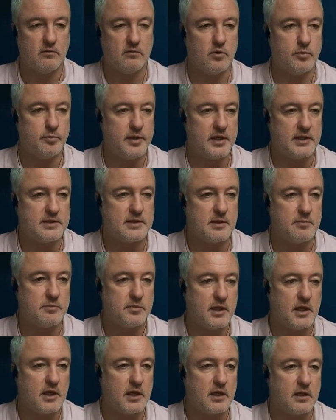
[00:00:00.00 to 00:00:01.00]
we'll pick
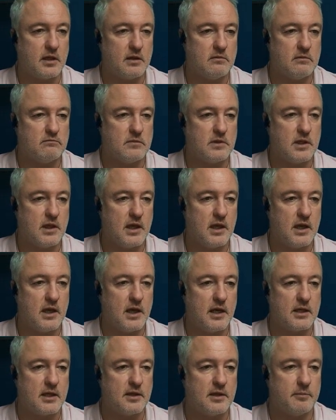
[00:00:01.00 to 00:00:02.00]
something
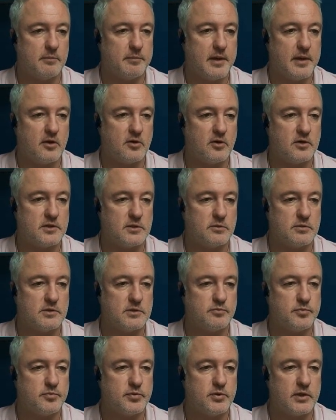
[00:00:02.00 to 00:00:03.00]
like, I think Pound Aussie
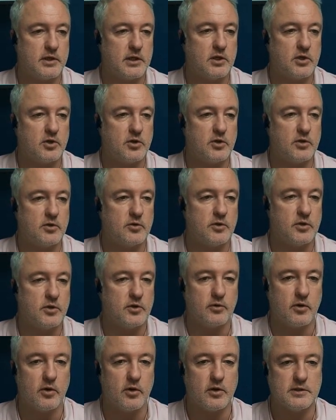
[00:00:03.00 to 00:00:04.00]
was pretty good, or
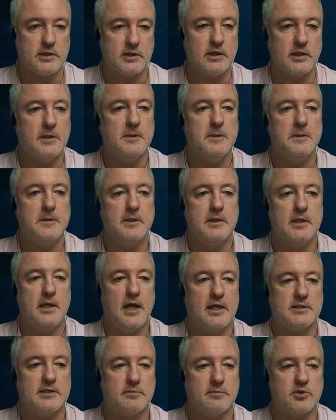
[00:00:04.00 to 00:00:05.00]
Euro Aussie
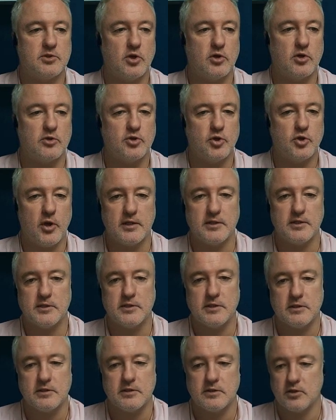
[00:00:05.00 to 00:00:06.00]
had some strong
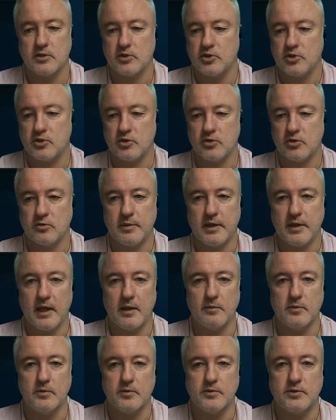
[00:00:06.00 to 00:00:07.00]
trends. So you should be
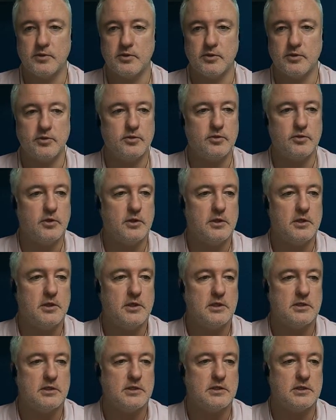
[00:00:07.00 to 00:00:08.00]
able to
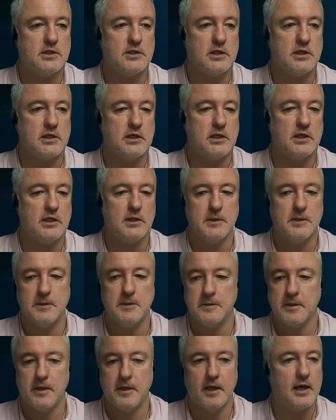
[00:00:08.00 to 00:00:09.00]
see,
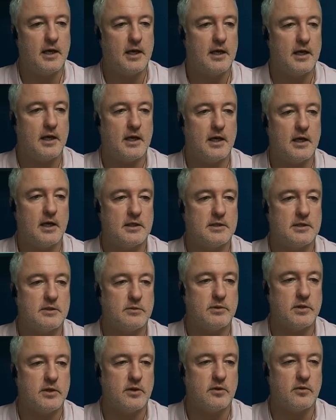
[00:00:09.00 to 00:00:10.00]
let's
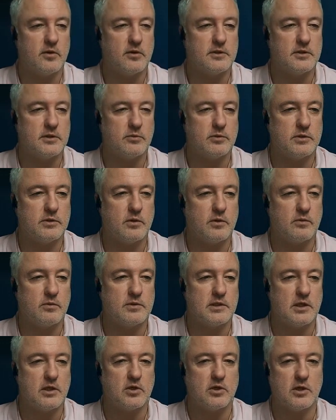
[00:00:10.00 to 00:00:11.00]
see what Euro Aussie, which one
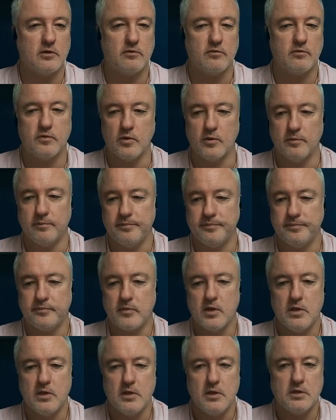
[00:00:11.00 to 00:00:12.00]
was I looking for?
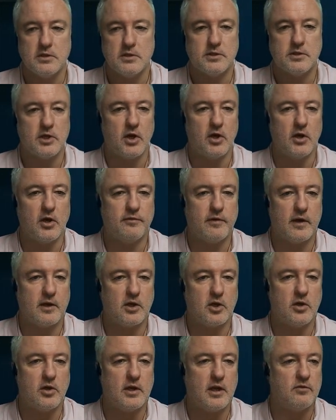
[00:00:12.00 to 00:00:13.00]
So if I
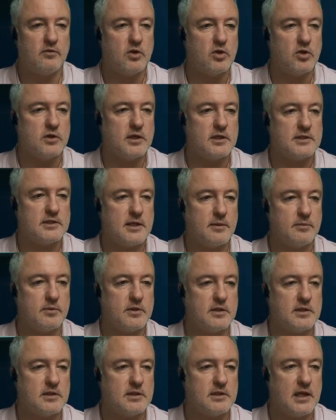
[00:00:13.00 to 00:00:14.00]
go and have a look at some
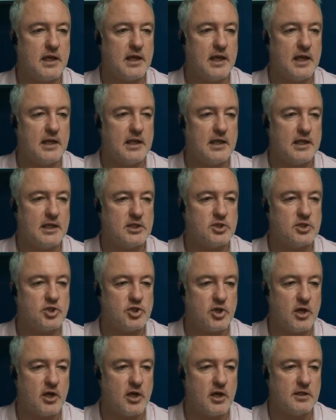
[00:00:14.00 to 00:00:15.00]
of the daily
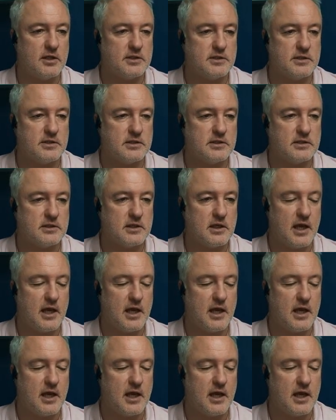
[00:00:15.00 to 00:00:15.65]
charts,